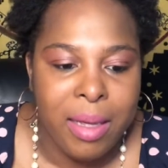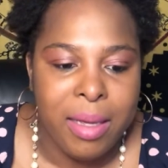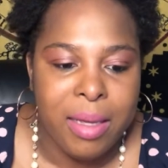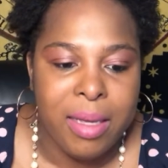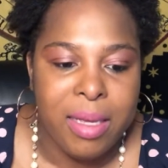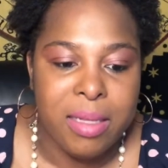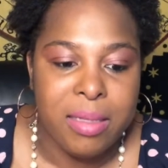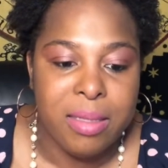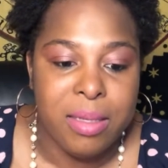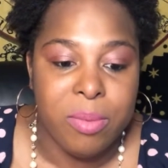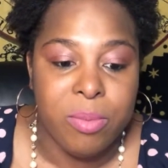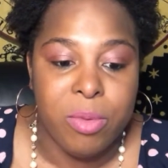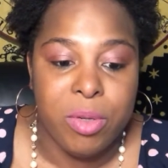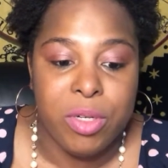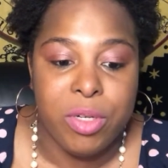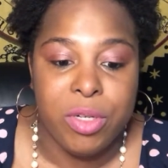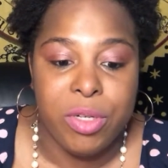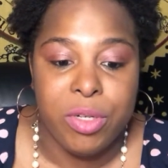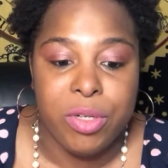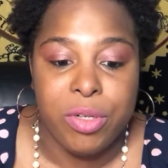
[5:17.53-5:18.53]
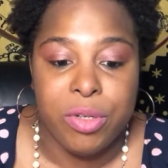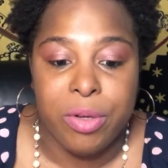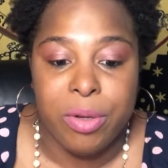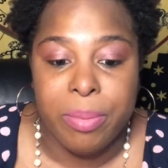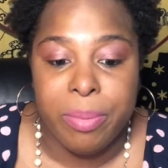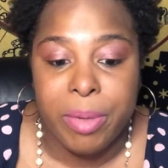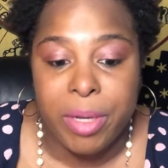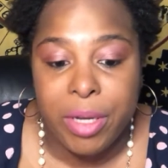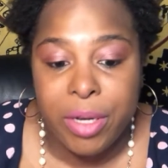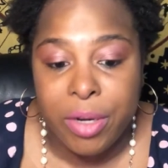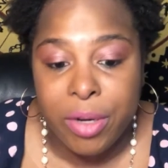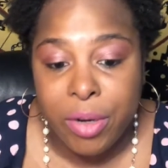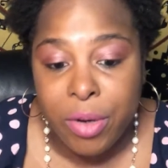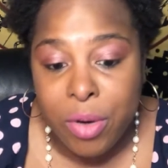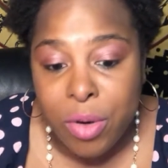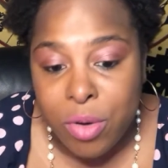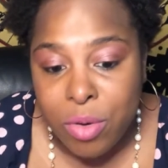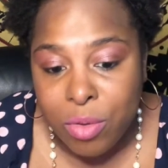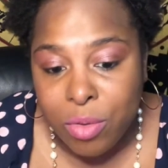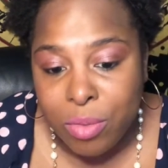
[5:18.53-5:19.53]
Can someone just show up at your
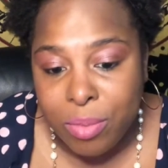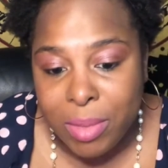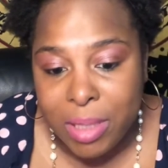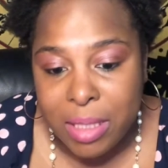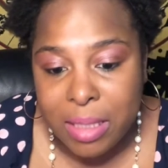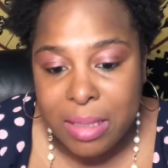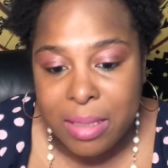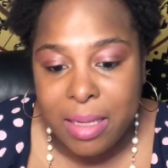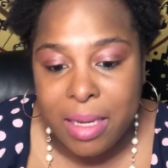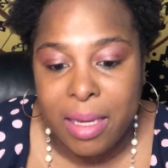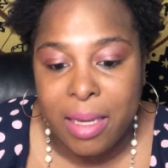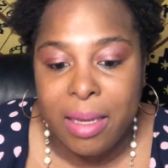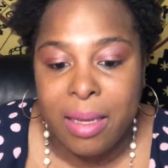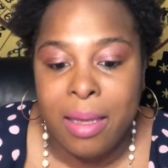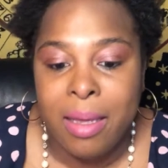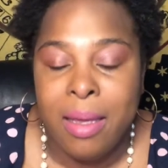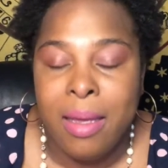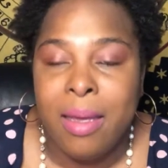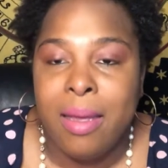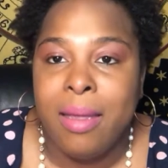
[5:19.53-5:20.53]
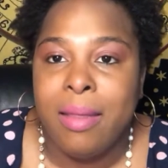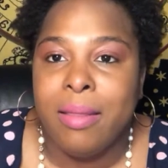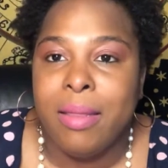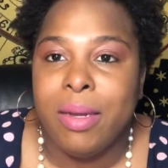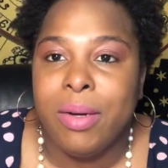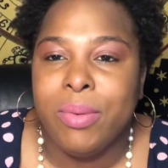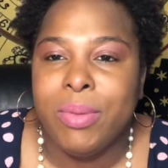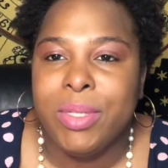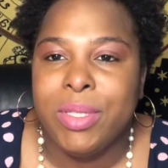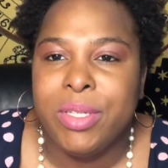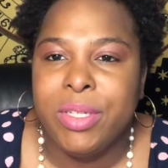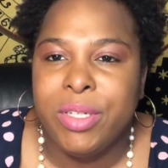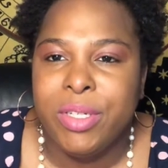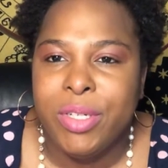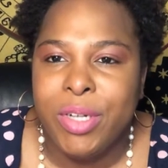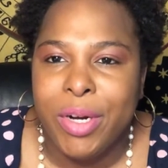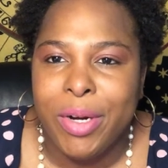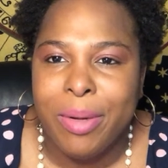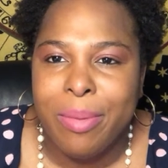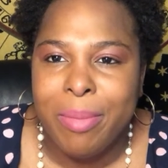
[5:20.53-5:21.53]
home and say that it was
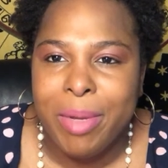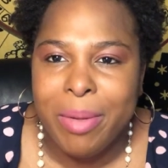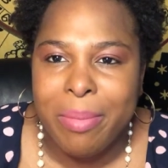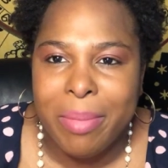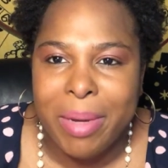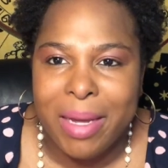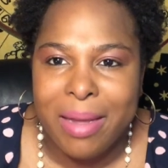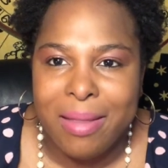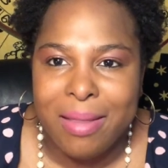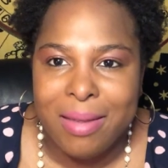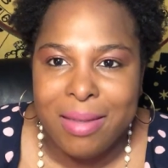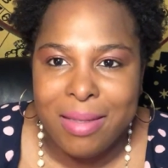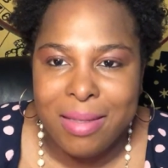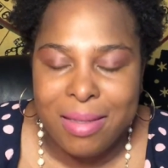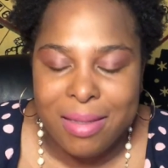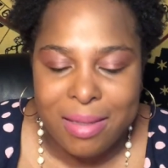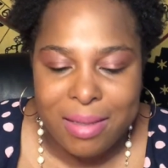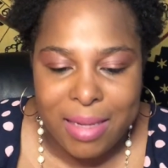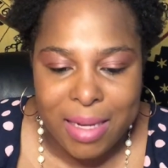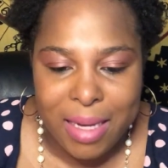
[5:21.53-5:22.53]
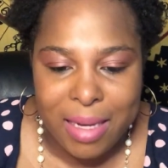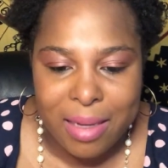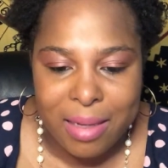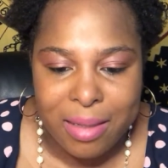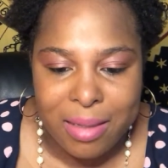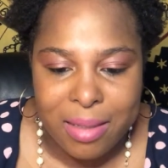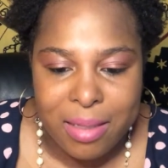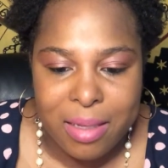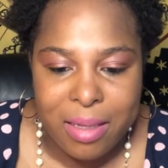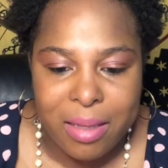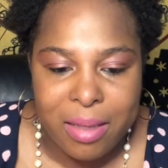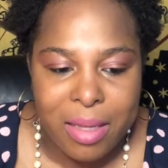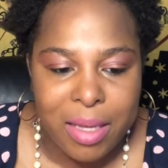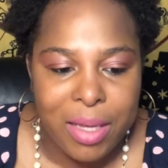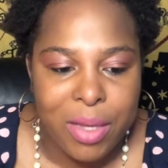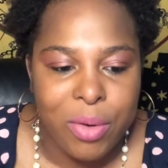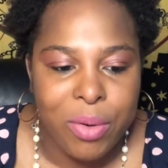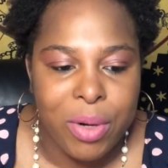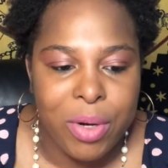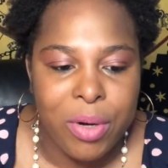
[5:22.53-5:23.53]
determined by the state that
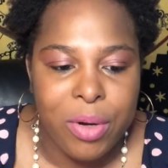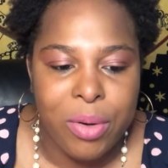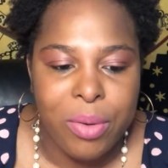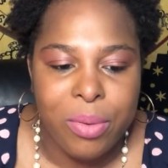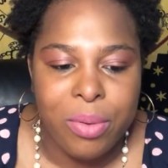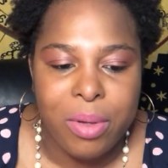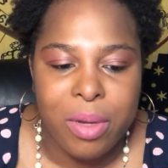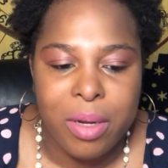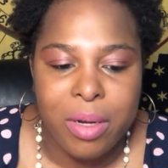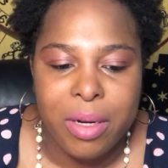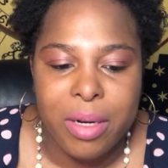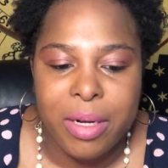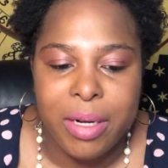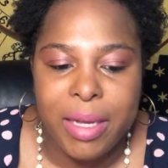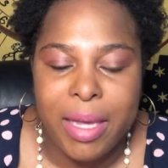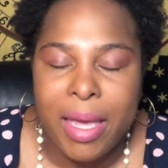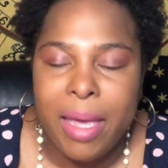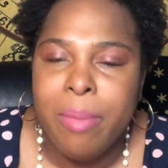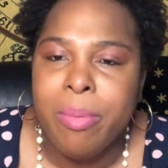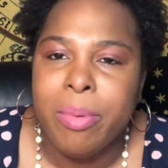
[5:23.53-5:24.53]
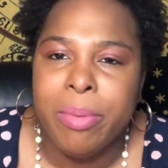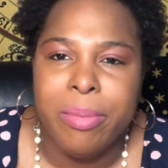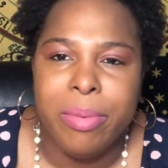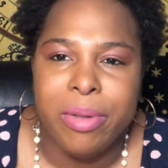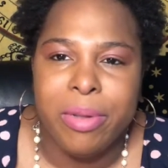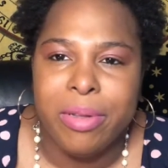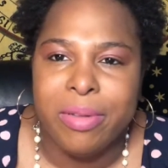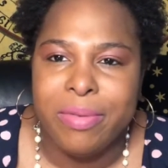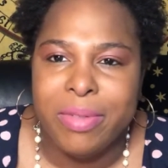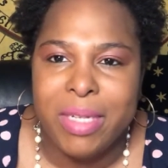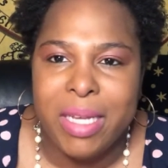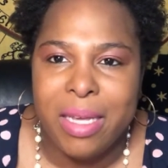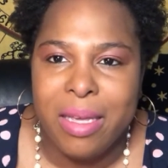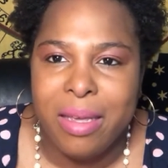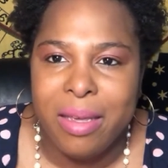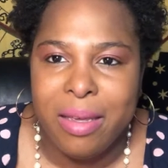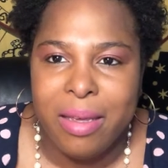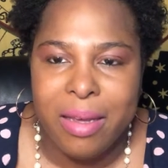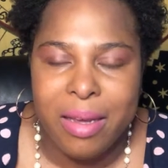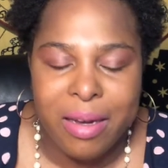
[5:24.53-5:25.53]
you are no longer capable of
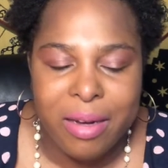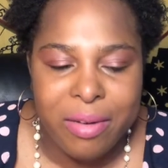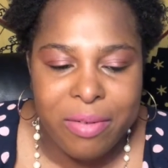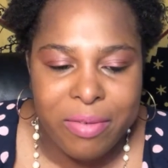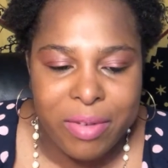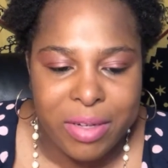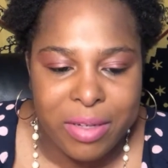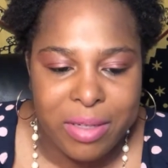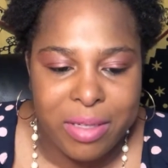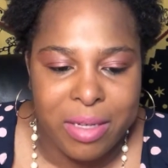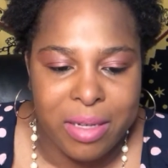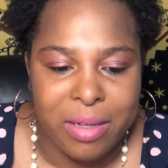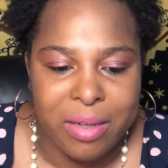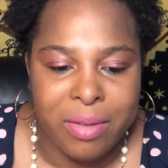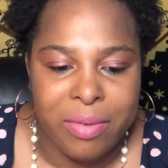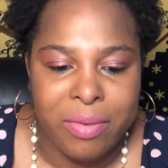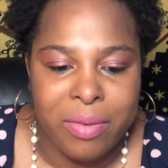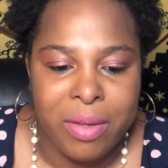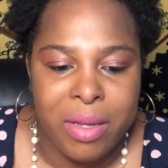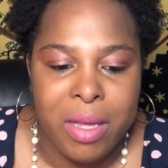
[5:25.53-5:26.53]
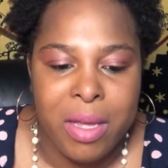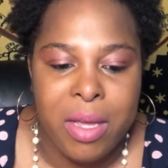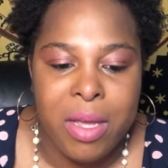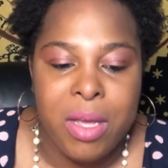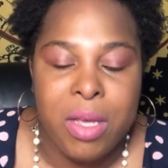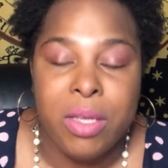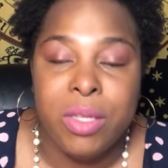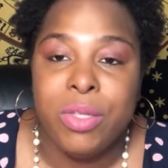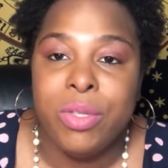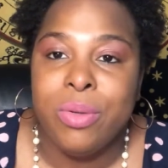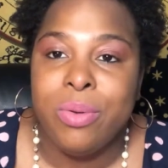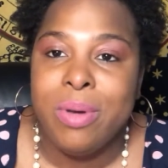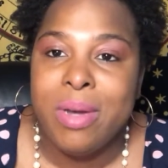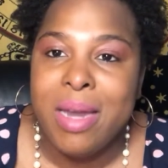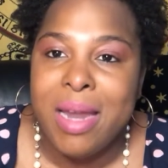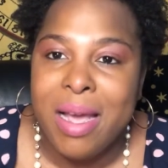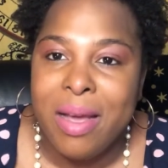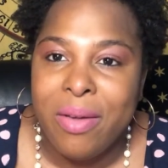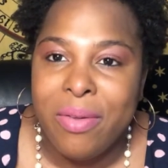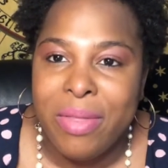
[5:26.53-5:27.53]
taking care of yourself, so
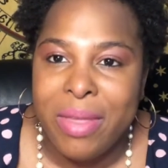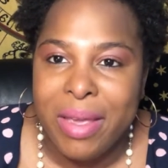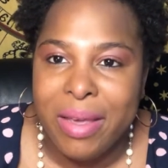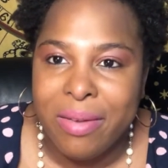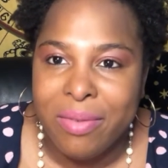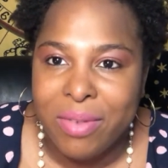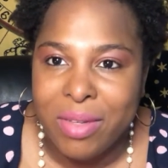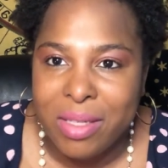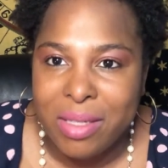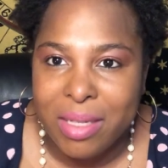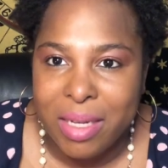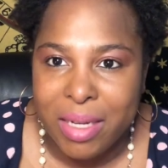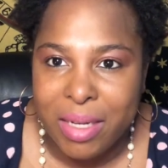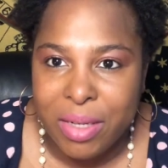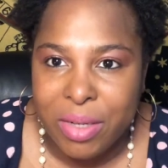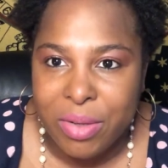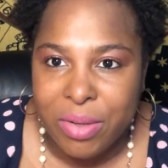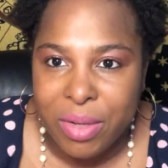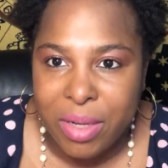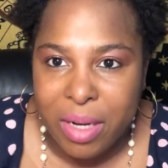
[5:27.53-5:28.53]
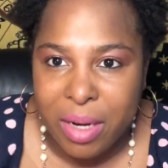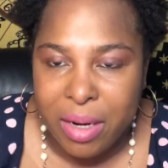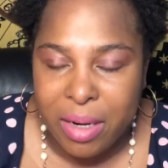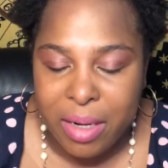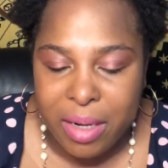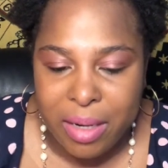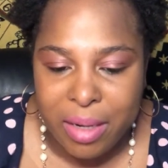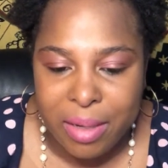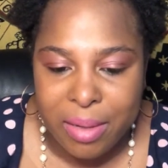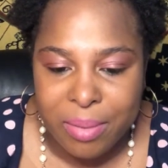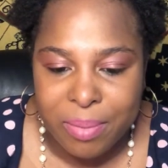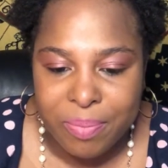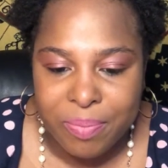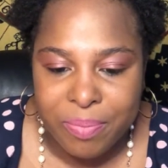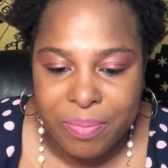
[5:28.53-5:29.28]
now they have assigned you a guardian?